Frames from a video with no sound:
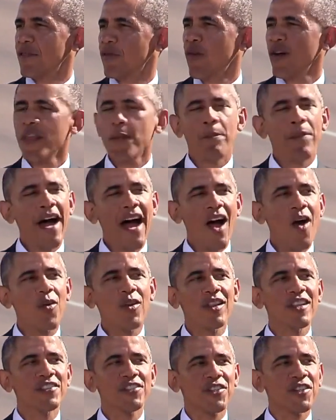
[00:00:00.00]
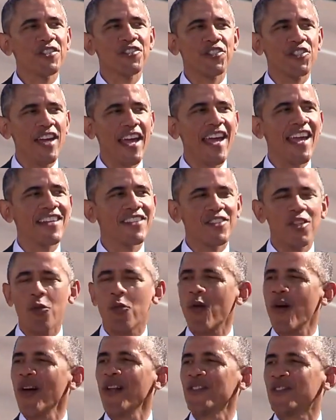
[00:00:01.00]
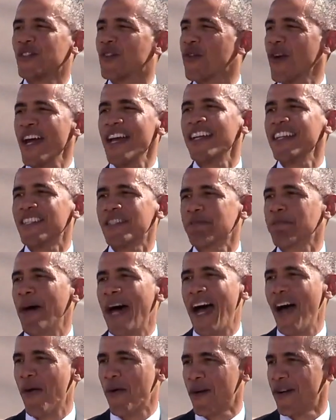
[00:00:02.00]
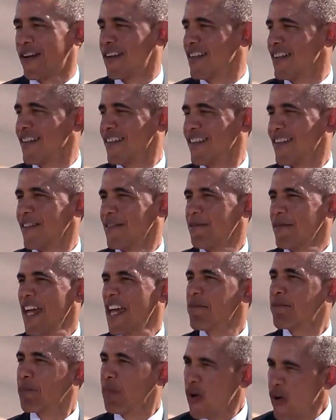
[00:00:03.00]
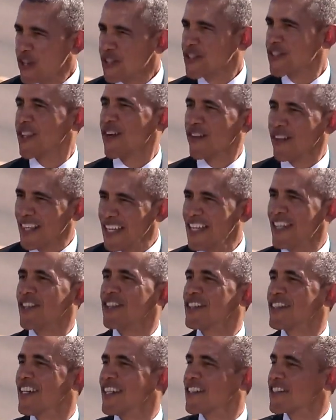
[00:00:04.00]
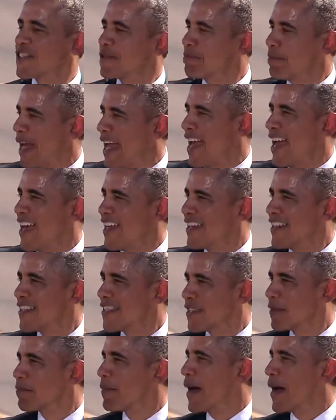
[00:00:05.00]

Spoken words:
where the powerless could change the world's greatest power and push their leaders to expand the